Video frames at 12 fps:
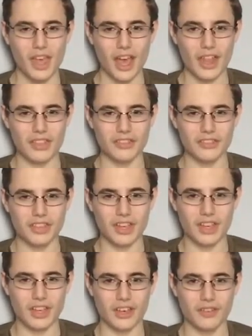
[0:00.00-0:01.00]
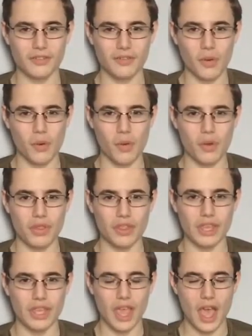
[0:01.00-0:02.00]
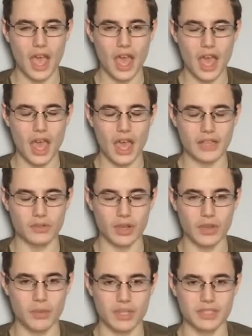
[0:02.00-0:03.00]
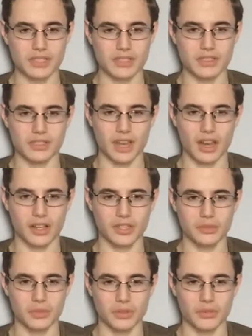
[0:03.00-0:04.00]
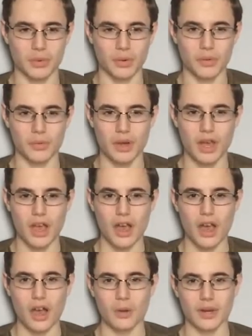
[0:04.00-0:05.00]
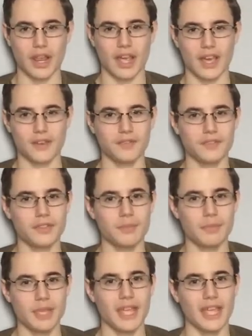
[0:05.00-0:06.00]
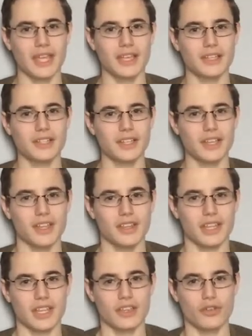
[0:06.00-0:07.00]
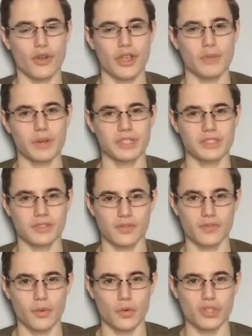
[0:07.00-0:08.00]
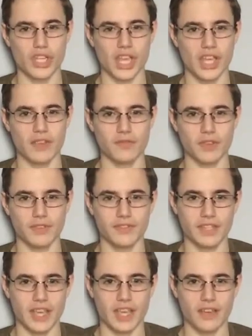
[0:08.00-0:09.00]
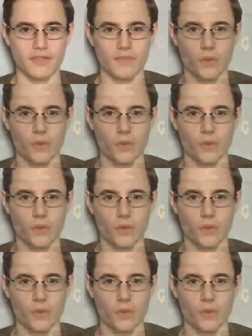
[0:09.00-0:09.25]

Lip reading: And for the Great Western, the last one of all, I would have to pick the Great Western 48, 58 and